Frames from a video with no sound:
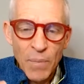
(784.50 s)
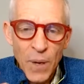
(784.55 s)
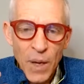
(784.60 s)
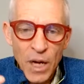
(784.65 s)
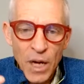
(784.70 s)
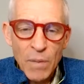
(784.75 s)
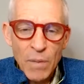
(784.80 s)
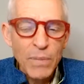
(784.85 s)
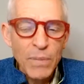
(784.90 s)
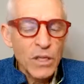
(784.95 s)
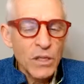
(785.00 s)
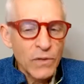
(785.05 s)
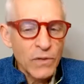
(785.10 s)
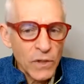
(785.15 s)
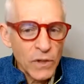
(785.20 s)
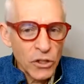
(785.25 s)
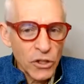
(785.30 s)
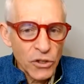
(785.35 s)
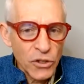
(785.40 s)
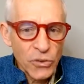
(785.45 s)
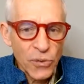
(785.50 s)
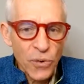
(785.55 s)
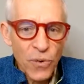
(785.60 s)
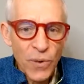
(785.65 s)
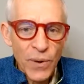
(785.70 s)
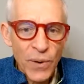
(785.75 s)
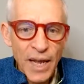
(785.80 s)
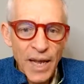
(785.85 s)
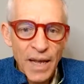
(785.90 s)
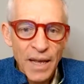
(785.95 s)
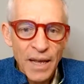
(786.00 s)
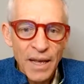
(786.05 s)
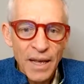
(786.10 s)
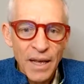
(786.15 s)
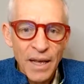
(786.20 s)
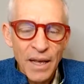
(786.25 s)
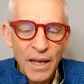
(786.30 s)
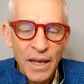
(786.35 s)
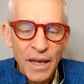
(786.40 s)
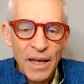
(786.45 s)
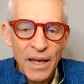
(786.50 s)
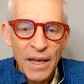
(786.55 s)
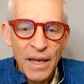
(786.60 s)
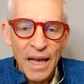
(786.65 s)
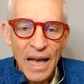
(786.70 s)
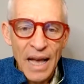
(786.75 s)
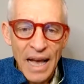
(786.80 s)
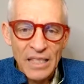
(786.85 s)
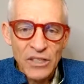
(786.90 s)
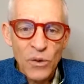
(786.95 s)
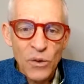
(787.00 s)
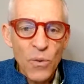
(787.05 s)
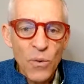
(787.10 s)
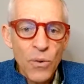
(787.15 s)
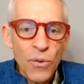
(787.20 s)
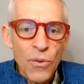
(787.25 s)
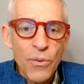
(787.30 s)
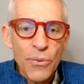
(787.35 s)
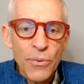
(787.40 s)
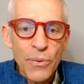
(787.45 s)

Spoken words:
purposeful story has all